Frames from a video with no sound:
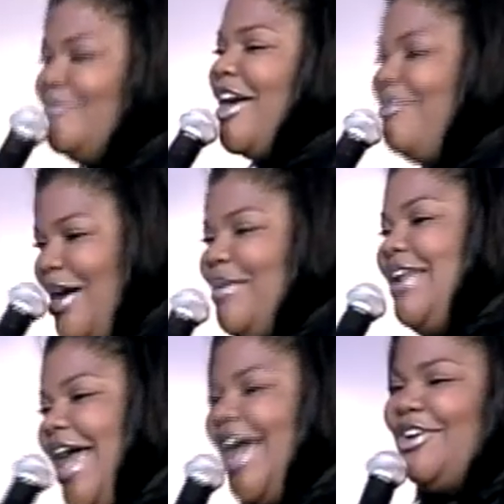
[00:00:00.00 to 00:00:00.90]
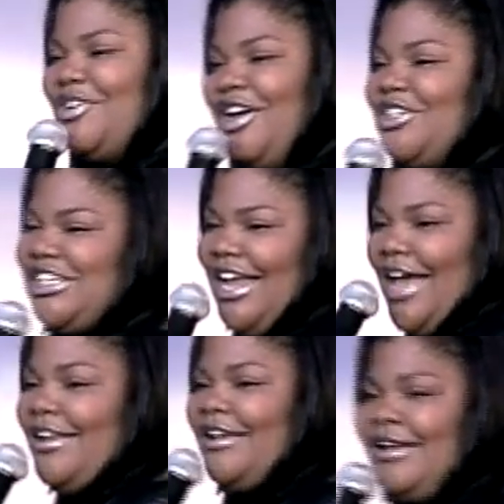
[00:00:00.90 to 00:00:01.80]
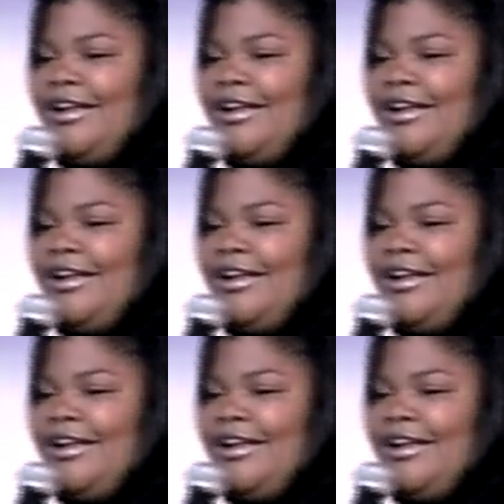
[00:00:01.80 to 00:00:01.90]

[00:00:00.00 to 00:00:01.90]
Big women, handle your shit.